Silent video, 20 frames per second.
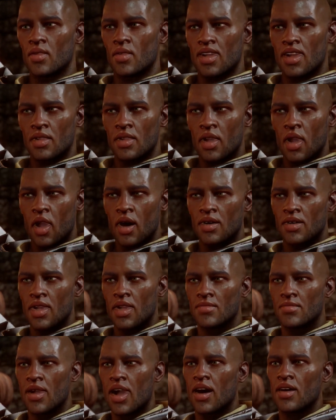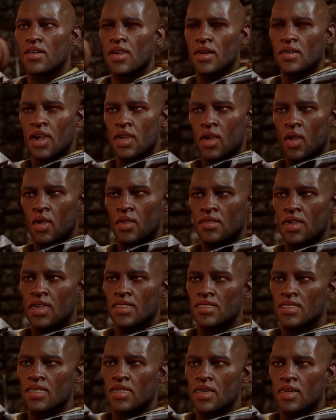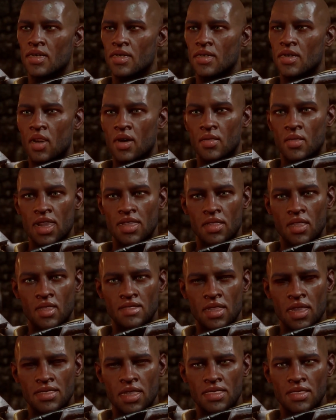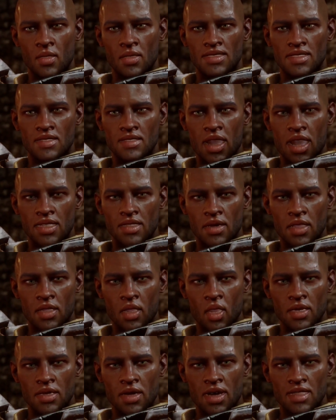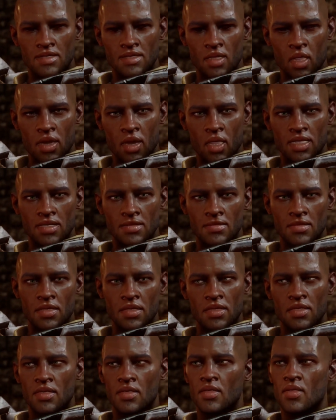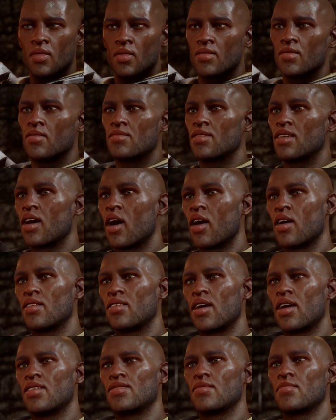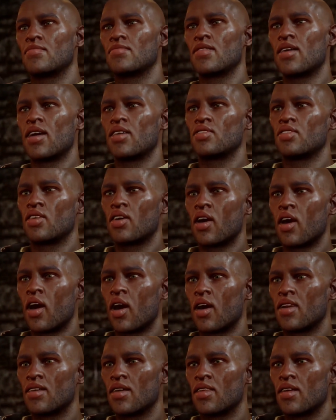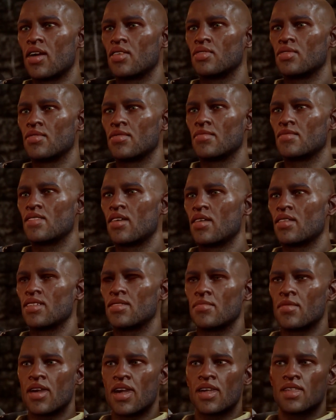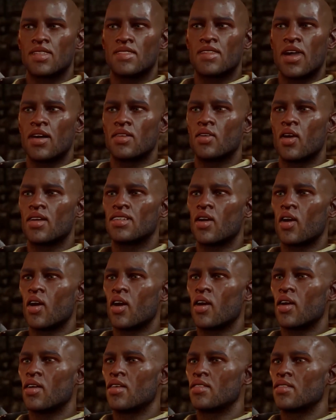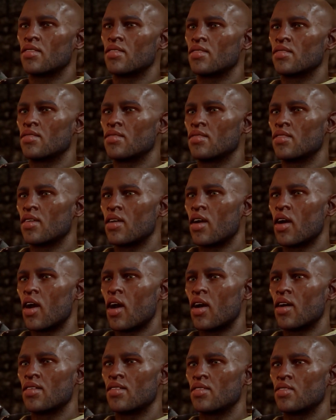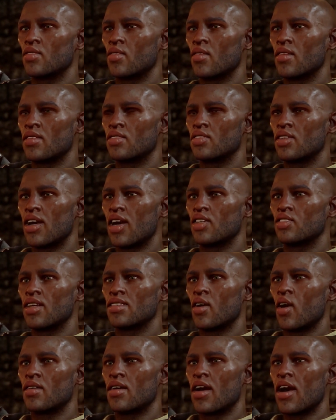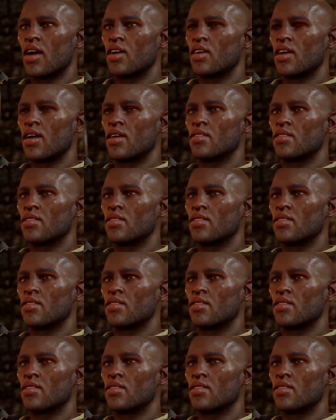We can't abandon our orders. Not while the officers who survived the Conclave follow him. We've been asked to accept much, after that shameful display in Val Royeaux. Our truth changes on the hour.